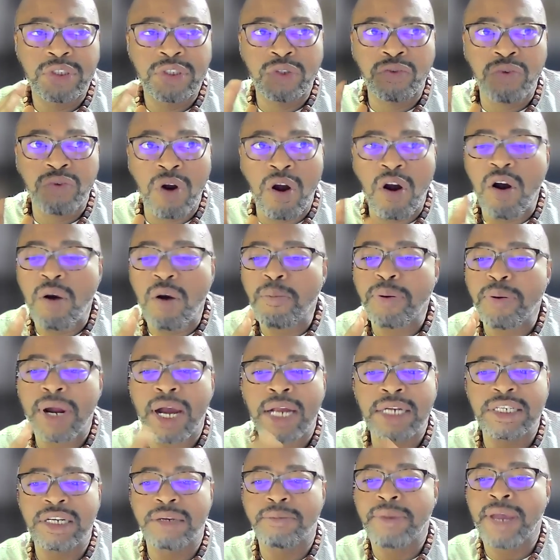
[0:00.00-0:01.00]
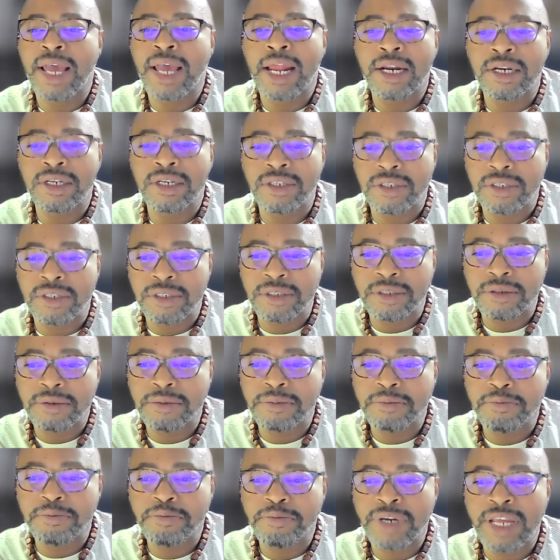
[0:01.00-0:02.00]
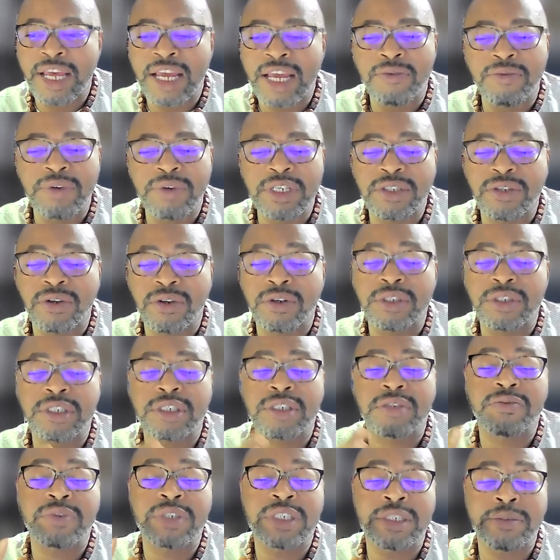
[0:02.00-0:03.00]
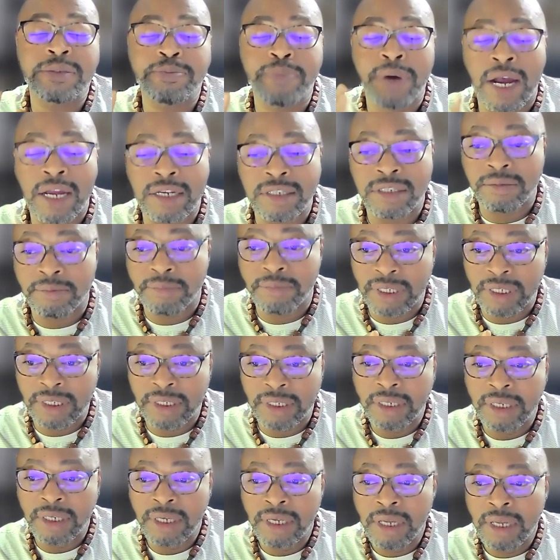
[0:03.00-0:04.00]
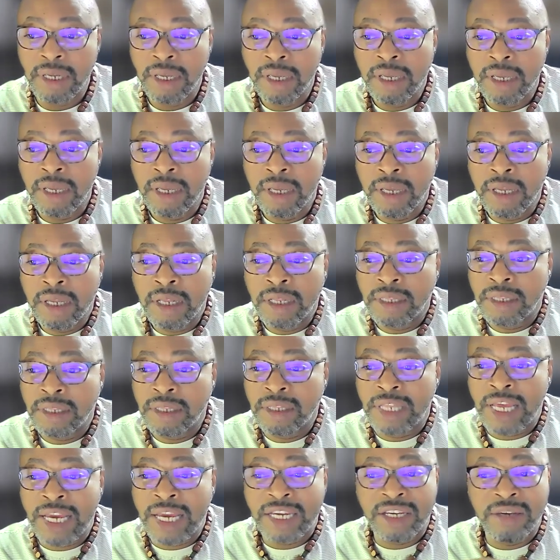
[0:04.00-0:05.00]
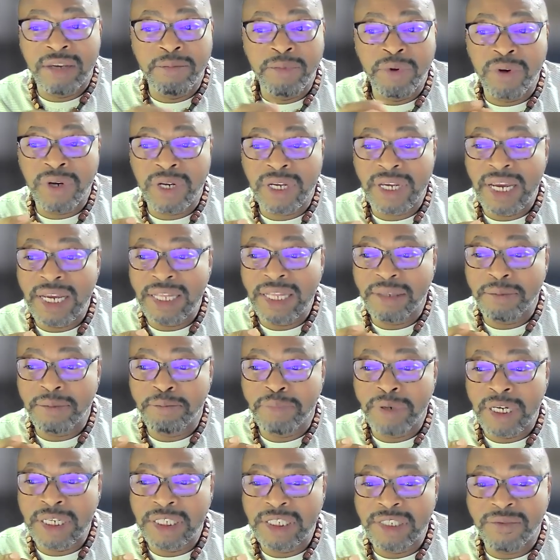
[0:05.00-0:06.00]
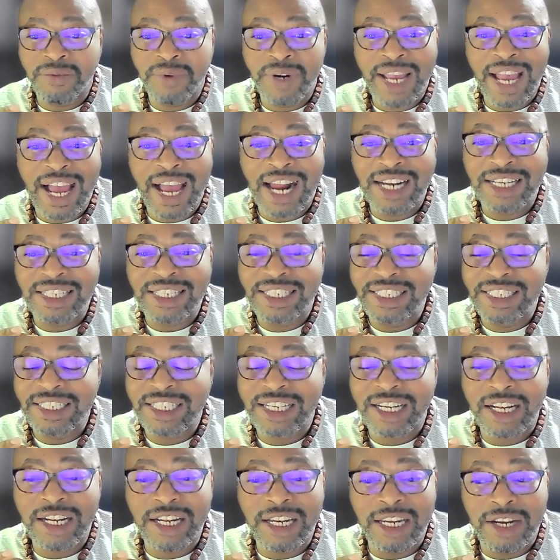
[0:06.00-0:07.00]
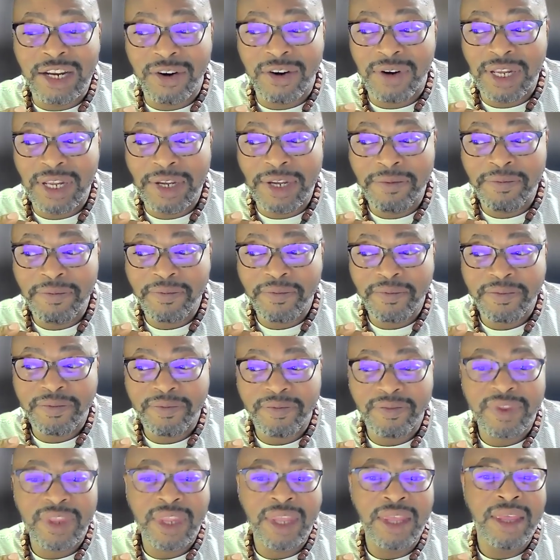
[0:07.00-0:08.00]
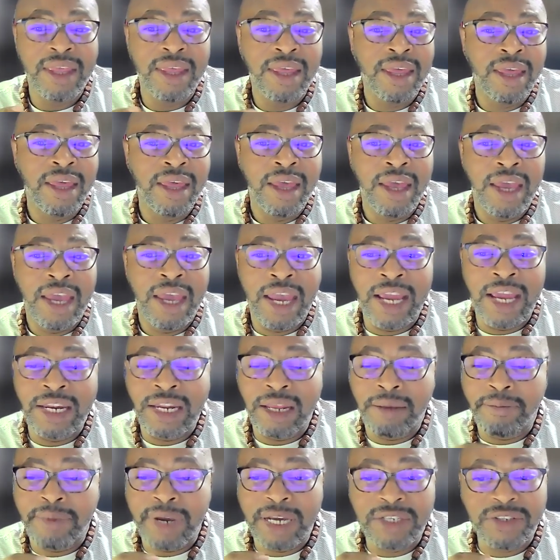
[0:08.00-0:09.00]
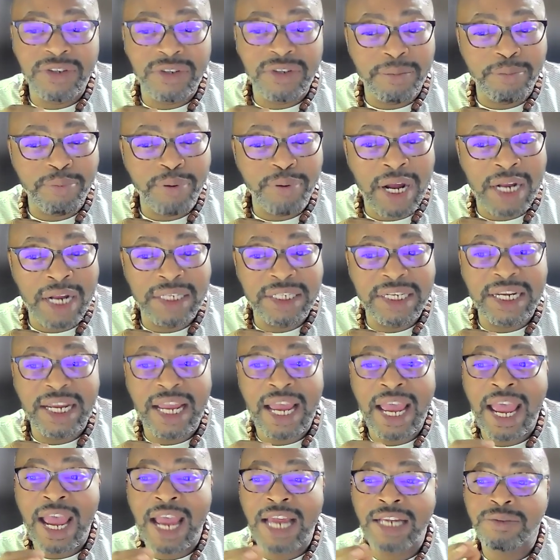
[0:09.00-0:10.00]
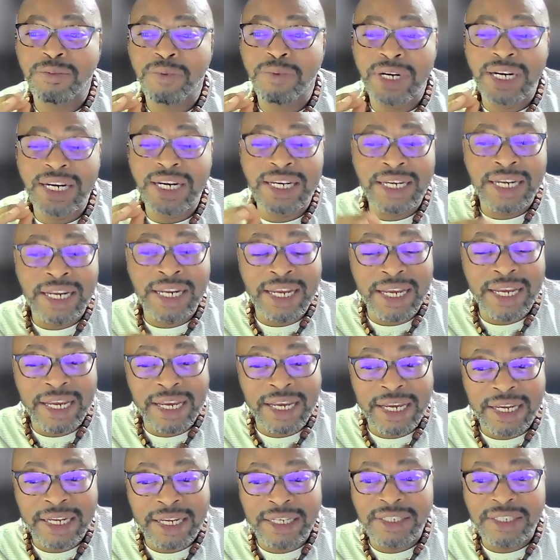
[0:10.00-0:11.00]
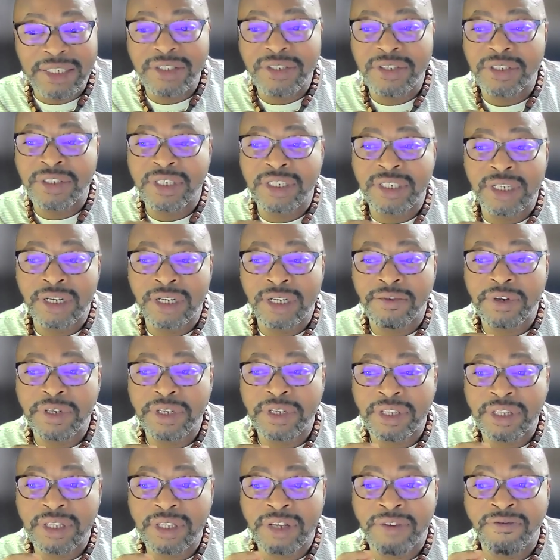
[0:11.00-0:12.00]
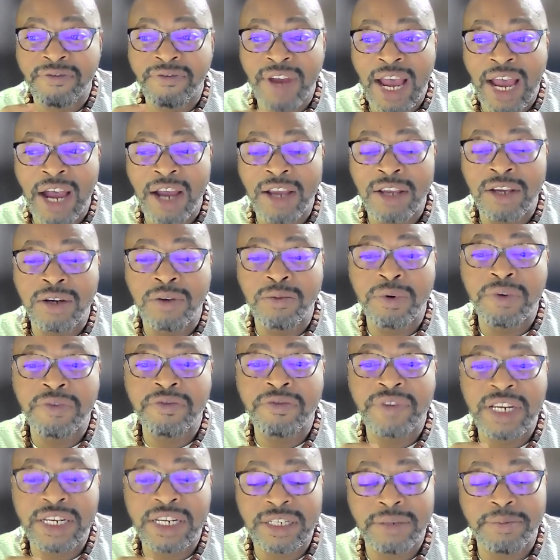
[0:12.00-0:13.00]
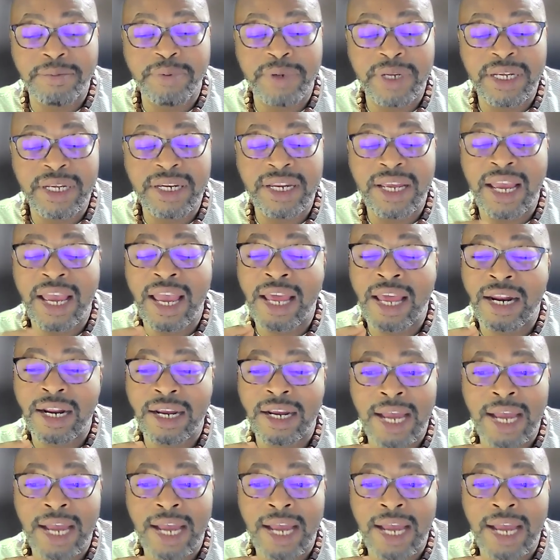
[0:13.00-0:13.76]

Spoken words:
Strong project managers plan resources responsibly. They communicate the budget realities clearly, and they make sure the project has what it needs to deliver the value with discipline and